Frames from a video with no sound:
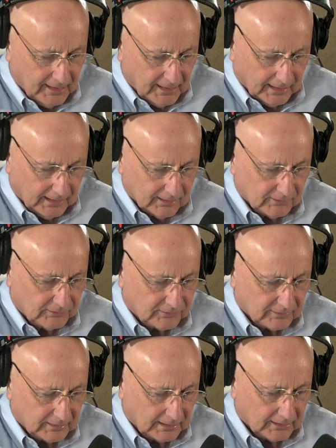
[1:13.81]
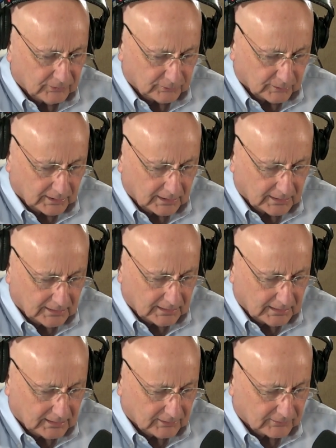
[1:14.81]
his history and
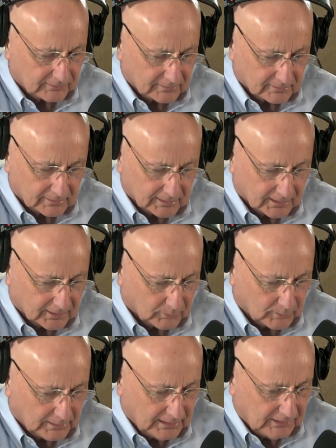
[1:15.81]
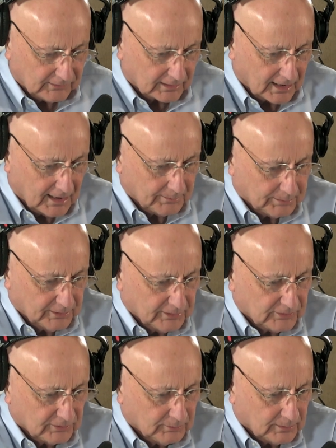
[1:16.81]
his what he's
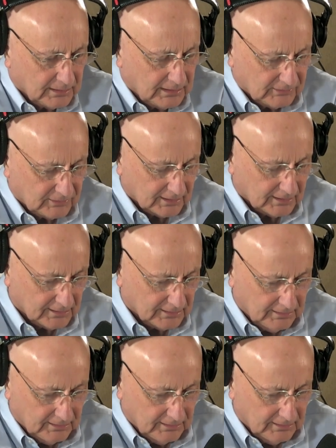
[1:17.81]
accomplished and what he's done